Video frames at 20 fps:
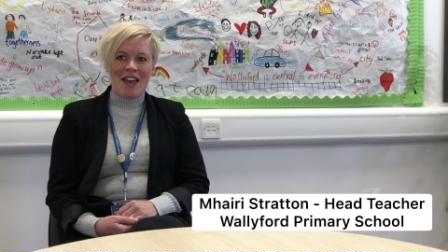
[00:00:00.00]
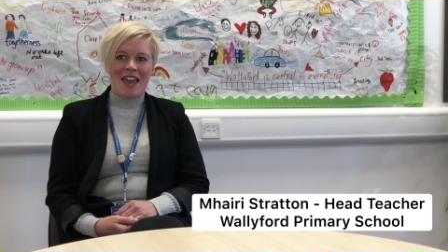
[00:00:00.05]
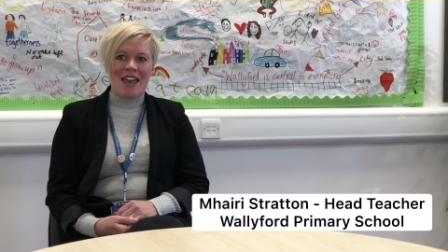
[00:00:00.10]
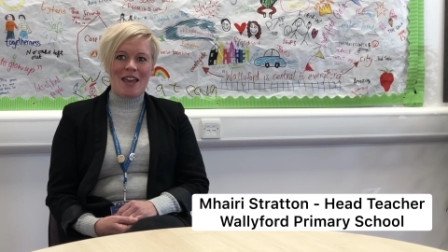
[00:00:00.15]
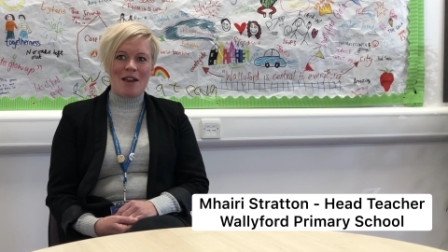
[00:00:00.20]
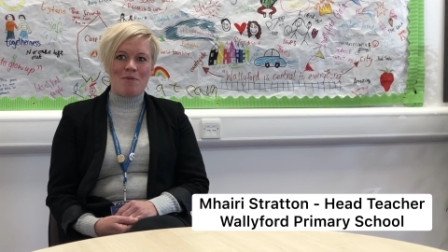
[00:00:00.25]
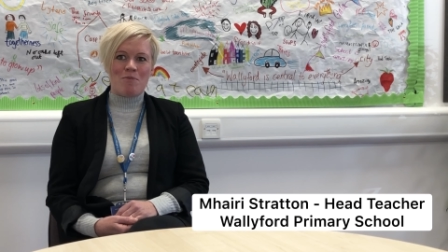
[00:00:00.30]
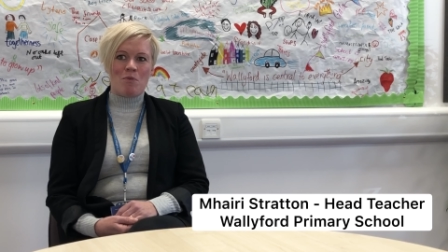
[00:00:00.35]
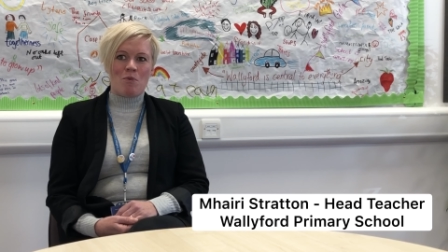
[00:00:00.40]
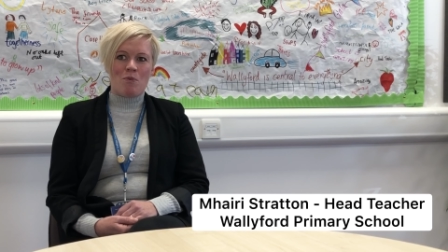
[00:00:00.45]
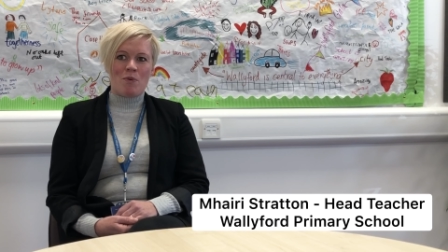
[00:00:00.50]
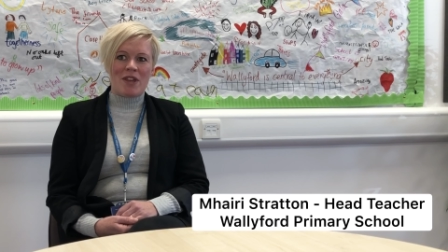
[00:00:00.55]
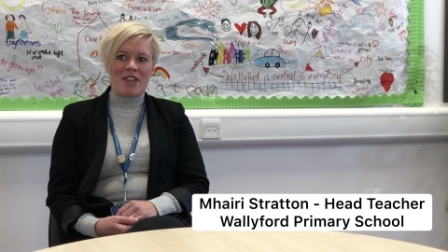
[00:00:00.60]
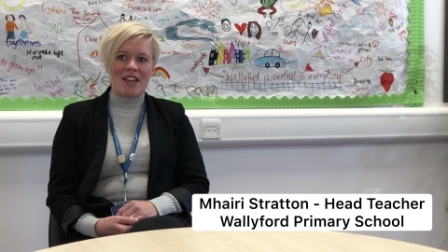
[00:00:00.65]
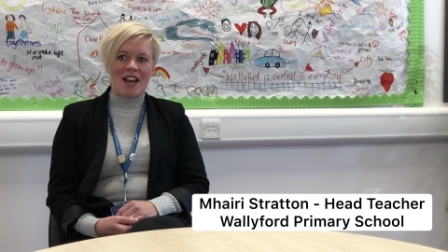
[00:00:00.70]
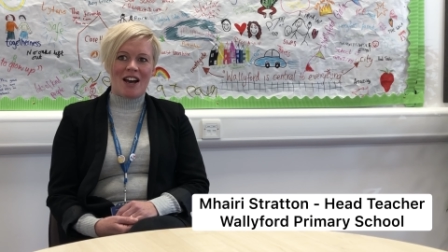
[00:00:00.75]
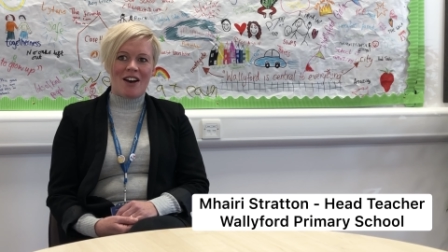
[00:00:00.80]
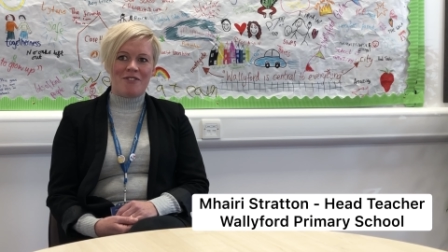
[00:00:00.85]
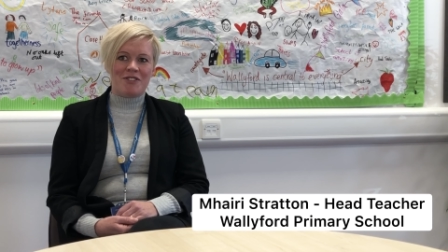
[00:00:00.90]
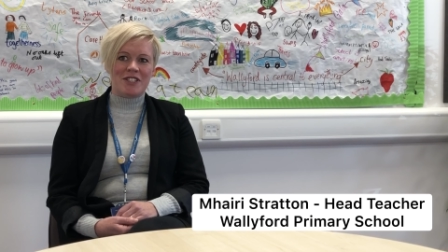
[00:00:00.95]
um, we
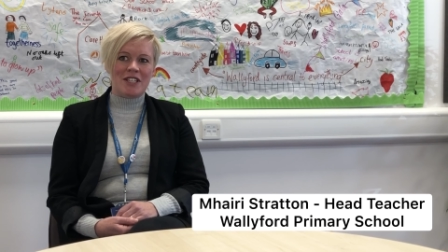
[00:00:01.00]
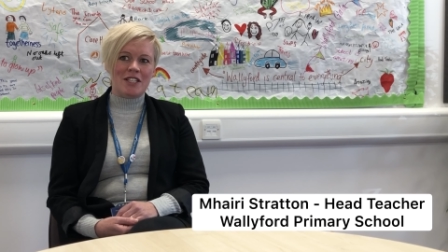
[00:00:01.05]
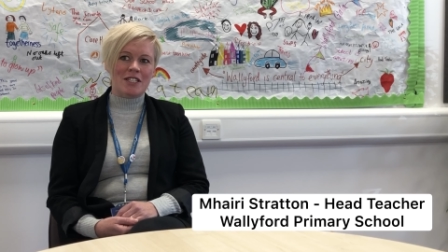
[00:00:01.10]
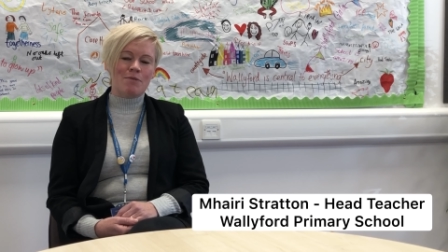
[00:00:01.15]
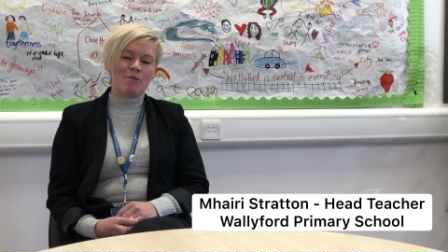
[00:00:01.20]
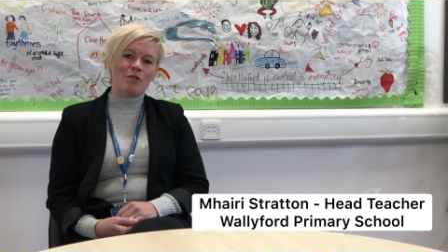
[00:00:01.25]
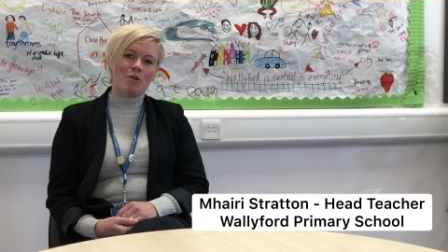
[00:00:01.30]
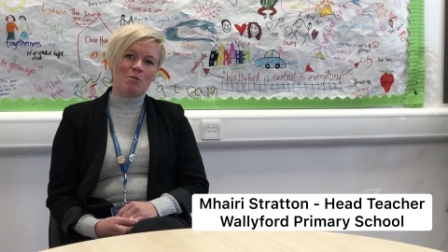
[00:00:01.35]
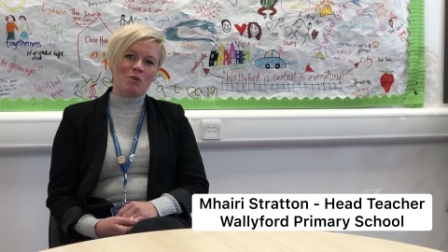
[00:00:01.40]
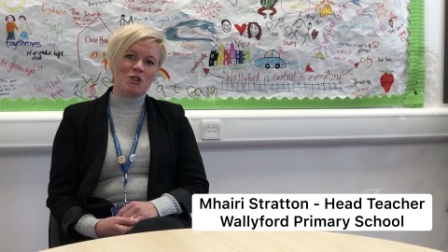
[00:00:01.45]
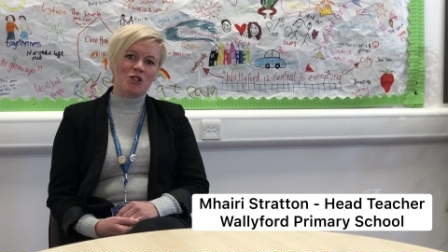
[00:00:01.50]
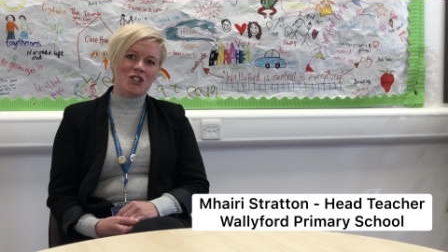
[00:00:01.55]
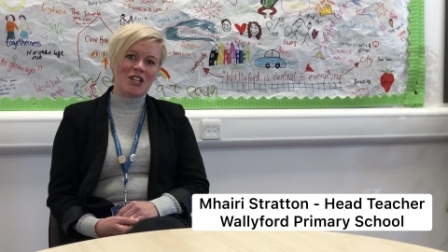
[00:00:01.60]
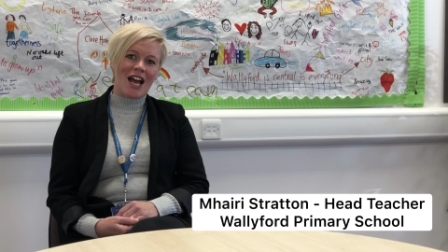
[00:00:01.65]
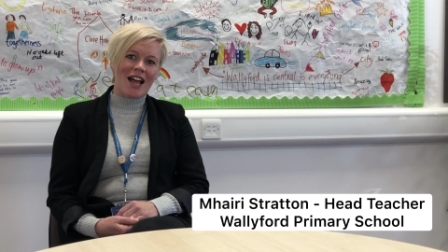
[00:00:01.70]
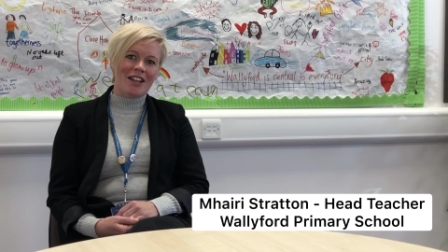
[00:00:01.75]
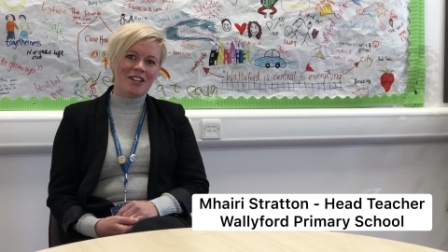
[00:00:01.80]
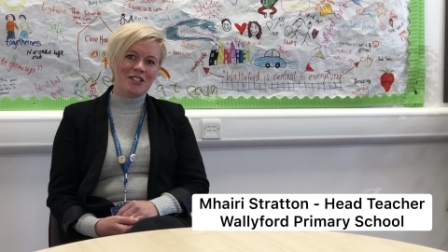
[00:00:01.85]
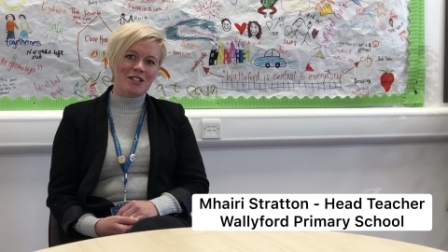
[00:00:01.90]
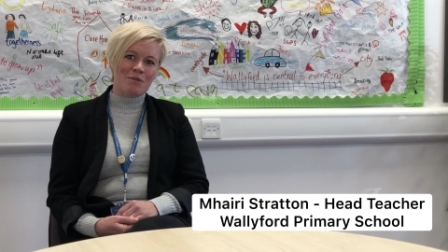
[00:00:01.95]
have seen some of our most
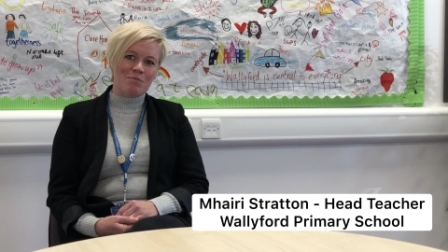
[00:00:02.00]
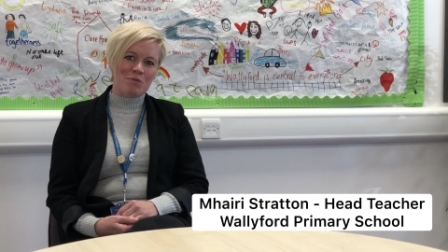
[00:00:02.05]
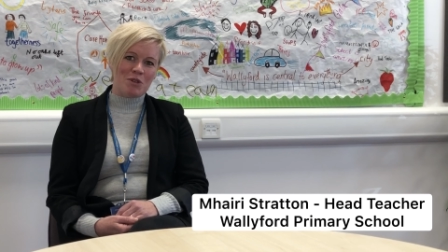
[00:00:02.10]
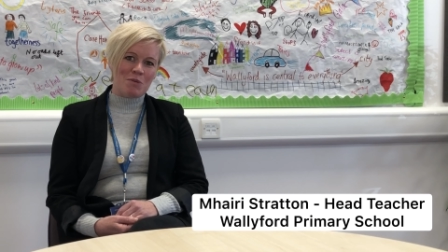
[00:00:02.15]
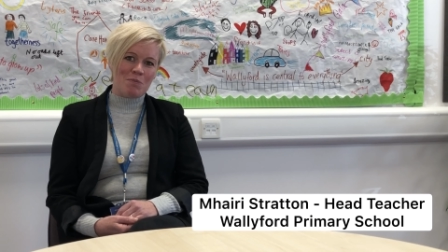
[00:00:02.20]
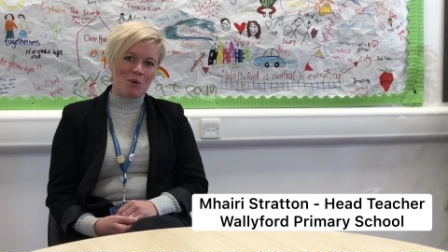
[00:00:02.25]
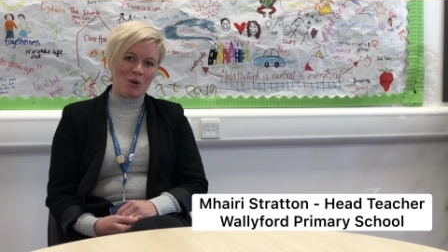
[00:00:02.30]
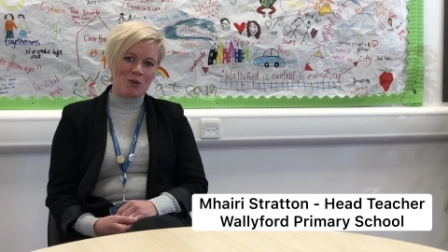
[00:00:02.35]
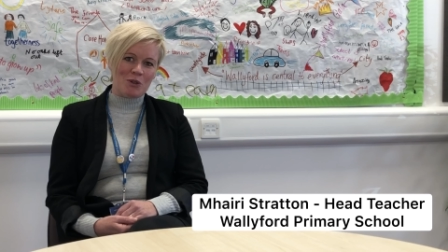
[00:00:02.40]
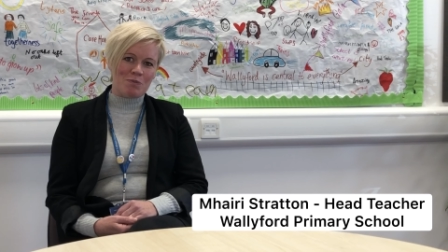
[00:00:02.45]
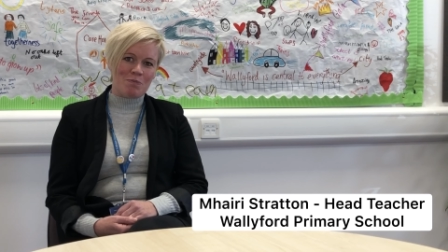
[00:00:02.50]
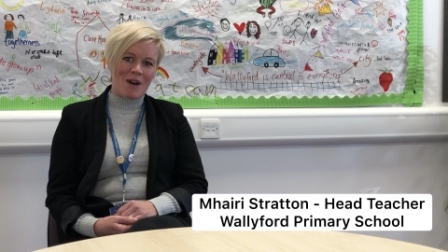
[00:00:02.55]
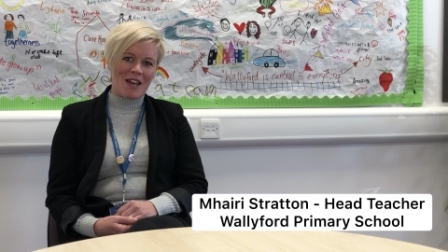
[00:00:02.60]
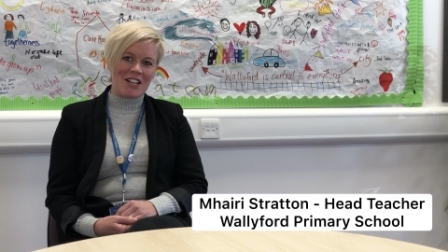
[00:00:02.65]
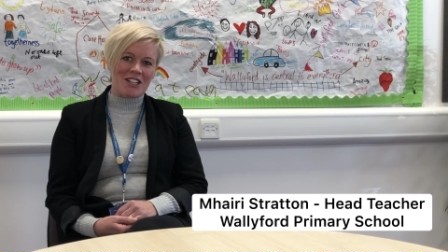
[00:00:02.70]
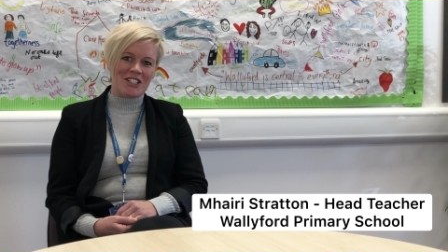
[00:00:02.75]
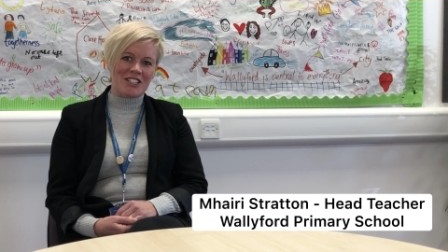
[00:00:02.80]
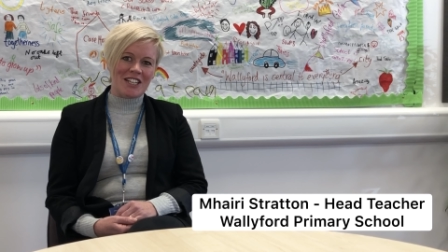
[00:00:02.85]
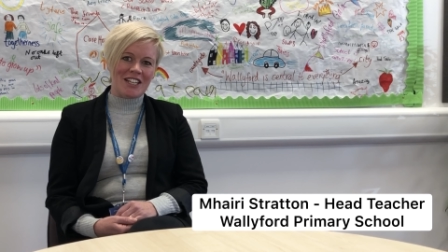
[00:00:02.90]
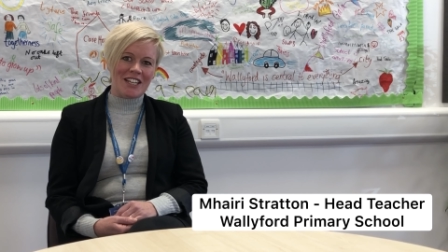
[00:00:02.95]
challenging pupils
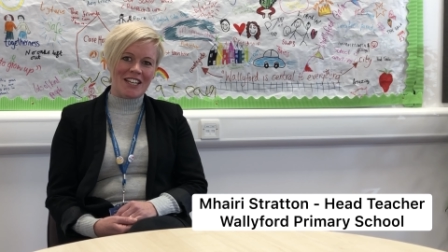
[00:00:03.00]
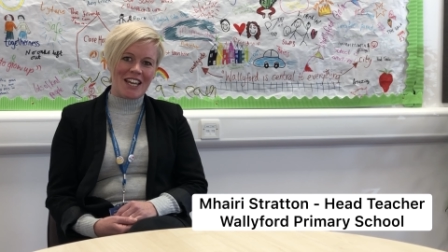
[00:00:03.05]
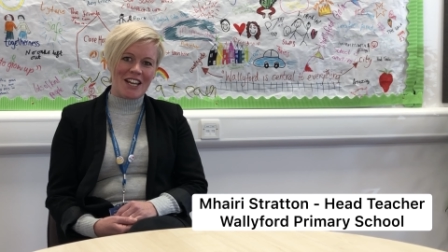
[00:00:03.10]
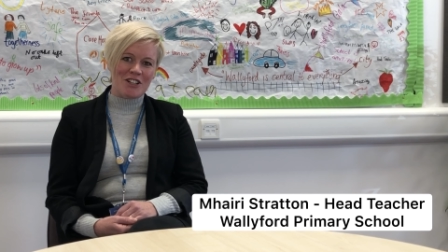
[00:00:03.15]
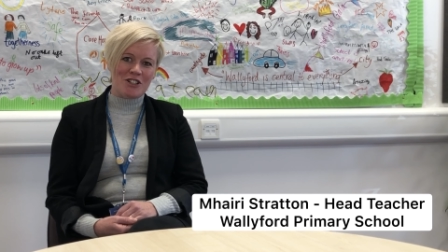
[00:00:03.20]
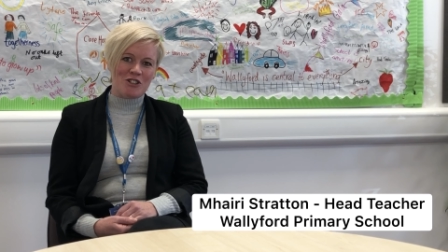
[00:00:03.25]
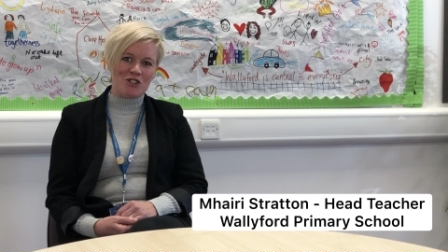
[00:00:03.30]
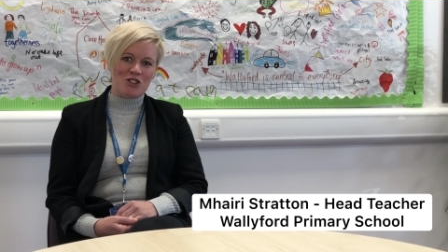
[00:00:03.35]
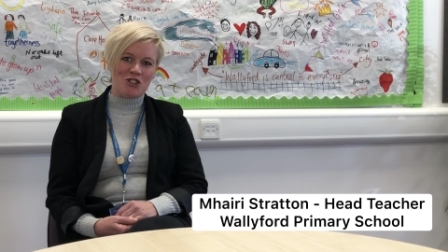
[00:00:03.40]
manage to engage in